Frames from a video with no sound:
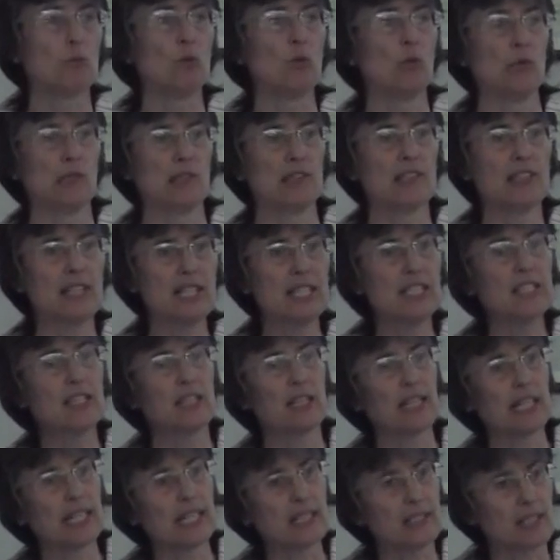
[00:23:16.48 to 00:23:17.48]
the walls, and then
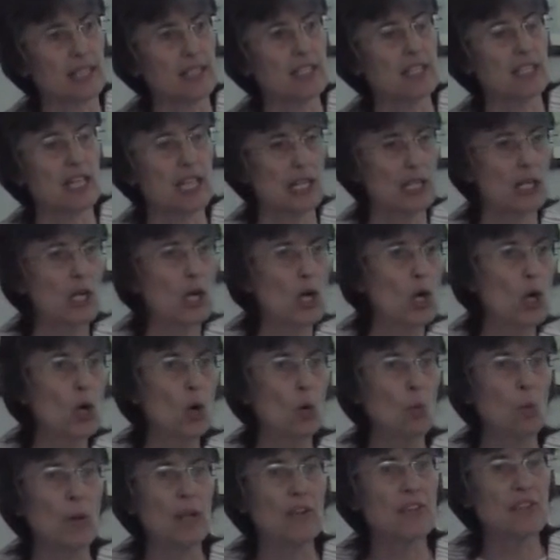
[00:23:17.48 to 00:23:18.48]
tying that in
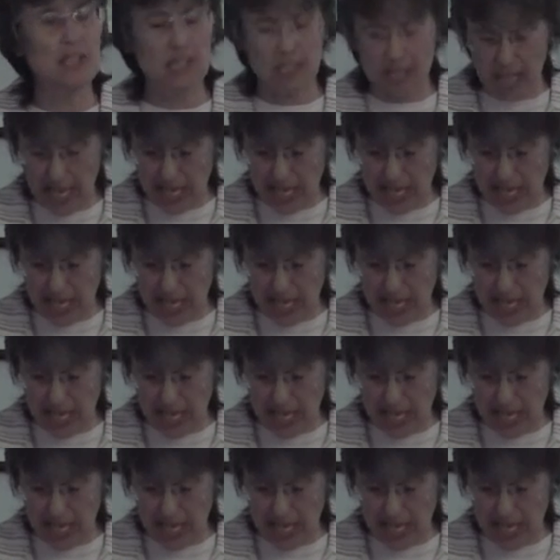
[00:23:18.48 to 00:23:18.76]
with